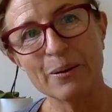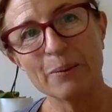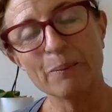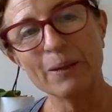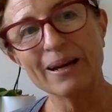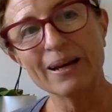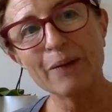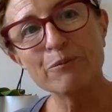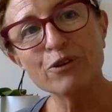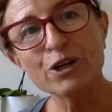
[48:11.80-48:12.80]
But
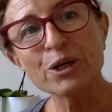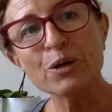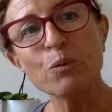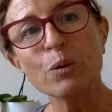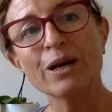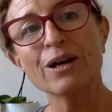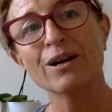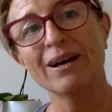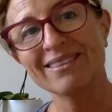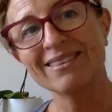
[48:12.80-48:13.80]
I'm very aware,
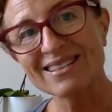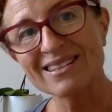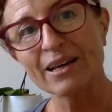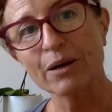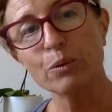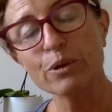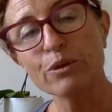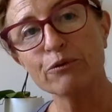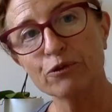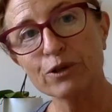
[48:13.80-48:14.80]
and this is like with the
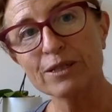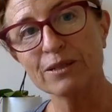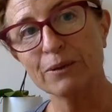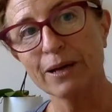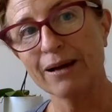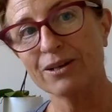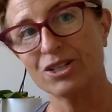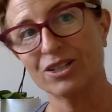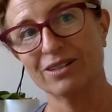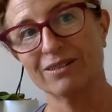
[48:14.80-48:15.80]
freezing
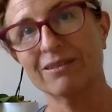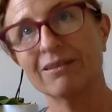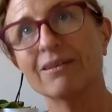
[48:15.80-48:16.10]
reaction,